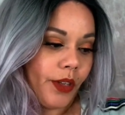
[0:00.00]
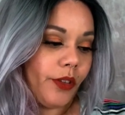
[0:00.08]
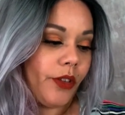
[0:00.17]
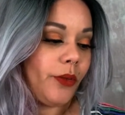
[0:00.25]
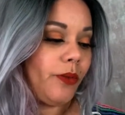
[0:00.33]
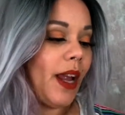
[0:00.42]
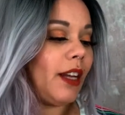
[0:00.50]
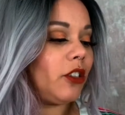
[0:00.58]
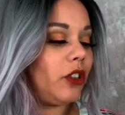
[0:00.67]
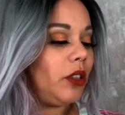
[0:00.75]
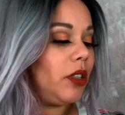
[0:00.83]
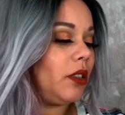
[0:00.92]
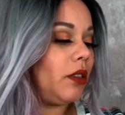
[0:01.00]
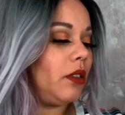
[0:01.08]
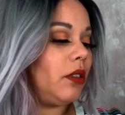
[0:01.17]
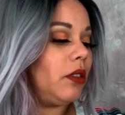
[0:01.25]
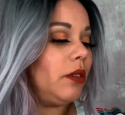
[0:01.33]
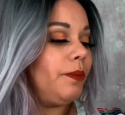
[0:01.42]
the
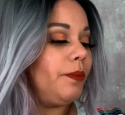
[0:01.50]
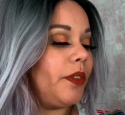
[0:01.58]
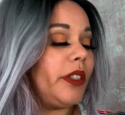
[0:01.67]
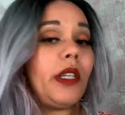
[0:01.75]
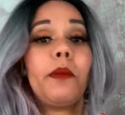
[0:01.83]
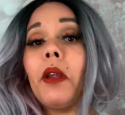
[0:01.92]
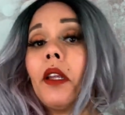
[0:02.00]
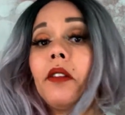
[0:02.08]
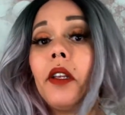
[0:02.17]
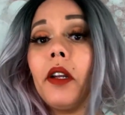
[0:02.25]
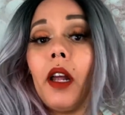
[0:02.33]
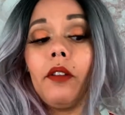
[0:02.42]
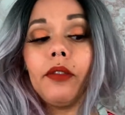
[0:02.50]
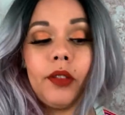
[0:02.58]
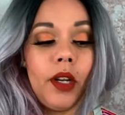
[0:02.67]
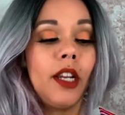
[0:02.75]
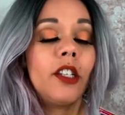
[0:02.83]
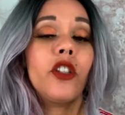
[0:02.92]
directions seem easy enough
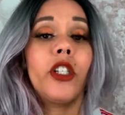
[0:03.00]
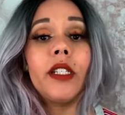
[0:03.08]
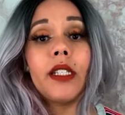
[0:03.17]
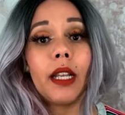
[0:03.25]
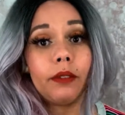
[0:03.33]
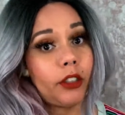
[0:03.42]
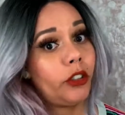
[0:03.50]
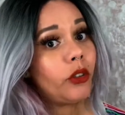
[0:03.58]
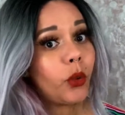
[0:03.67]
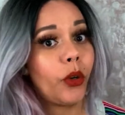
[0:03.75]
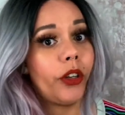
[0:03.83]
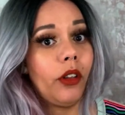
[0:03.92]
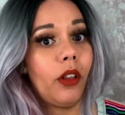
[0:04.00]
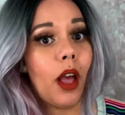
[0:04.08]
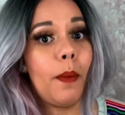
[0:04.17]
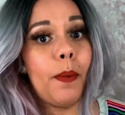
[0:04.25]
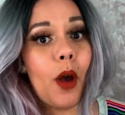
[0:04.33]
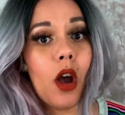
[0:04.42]
she does have a tutorial
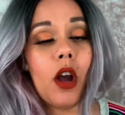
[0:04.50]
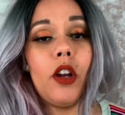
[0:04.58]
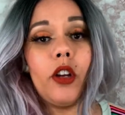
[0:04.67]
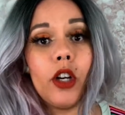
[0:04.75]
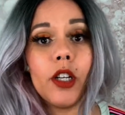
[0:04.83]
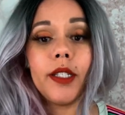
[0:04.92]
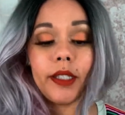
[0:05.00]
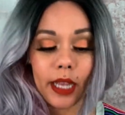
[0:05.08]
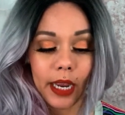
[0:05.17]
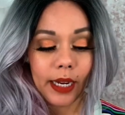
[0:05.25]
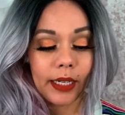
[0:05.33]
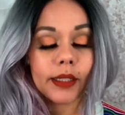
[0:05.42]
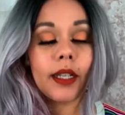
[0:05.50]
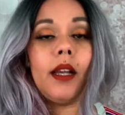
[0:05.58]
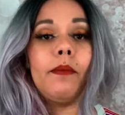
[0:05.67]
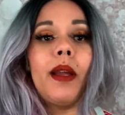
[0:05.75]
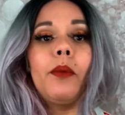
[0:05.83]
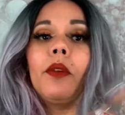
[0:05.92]
up on her site.
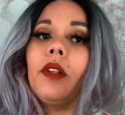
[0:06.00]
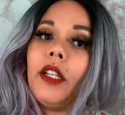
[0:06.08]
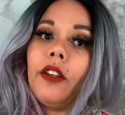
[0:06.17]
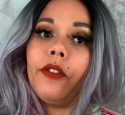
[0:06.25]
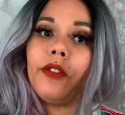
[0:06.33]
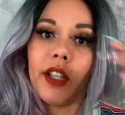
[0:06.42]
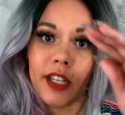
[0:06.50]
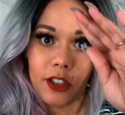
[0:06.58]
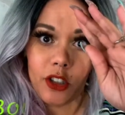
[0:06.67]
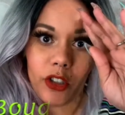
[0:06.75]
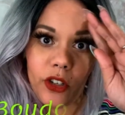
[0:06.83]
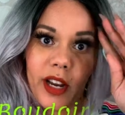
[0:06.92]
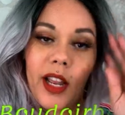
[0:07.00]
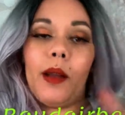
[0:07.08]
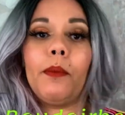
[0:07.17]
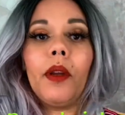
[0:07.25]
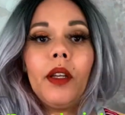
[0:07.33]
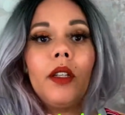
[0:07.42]
Um, I will leave the
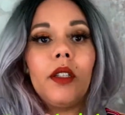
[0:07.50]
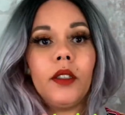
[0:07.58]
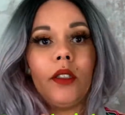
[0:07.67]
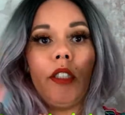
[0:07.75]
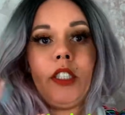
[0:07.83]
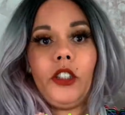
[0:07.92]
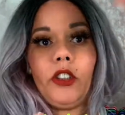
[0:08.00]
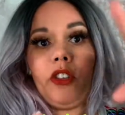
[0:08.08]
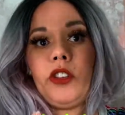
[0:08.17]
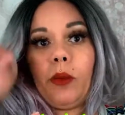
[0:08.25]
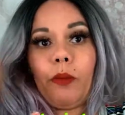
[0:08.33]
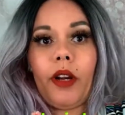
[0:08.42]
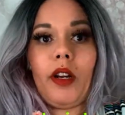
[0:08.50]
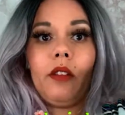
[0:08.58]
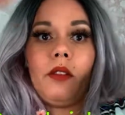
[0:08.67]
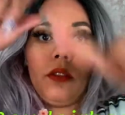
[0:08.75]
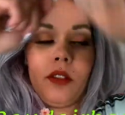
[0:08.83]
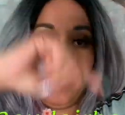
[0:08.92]
Instagram here
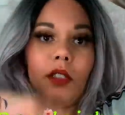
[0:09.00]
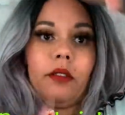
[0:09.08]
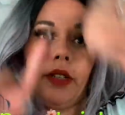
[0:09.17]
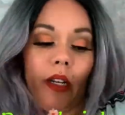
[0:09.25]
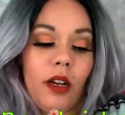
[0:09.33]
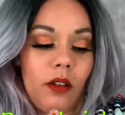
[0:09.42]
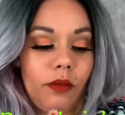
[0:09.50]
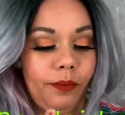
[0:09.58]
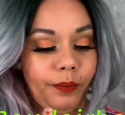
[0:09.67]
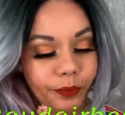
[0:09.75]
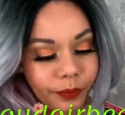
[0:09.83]
somewhere. You guys already know.